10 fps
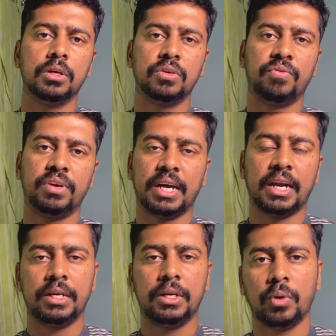So for
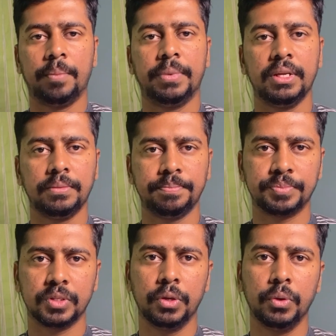that to happen,
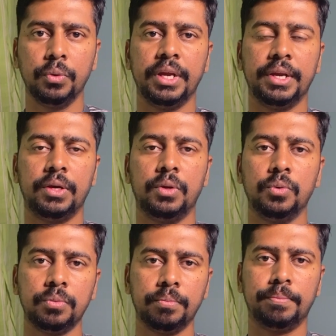you need
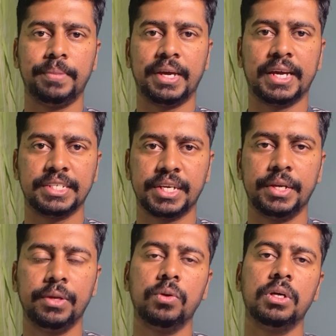to make a
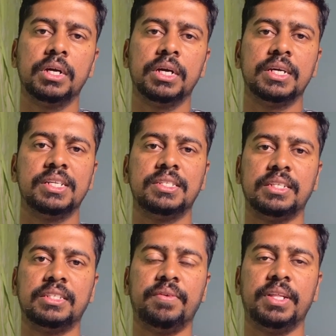schedule in
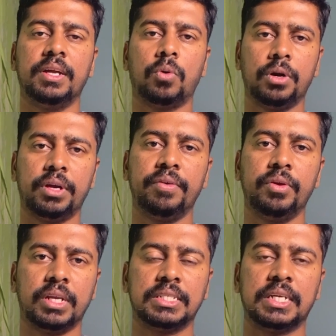such a way that whatever
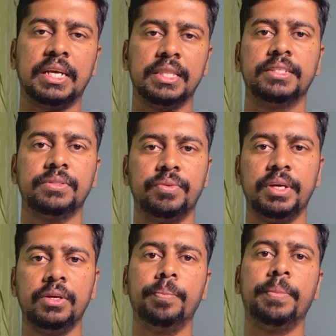you are studying this
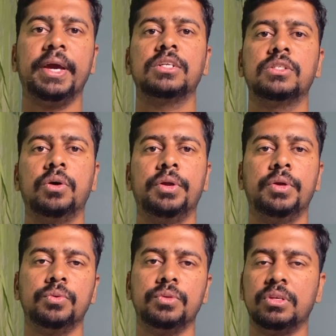week, you make sure
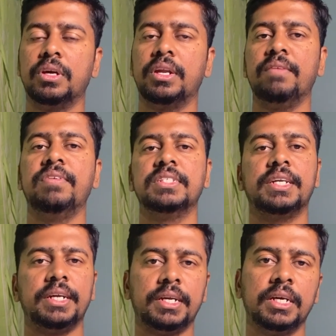you
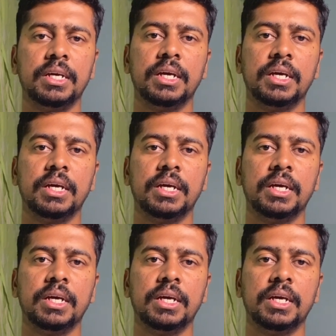revisit it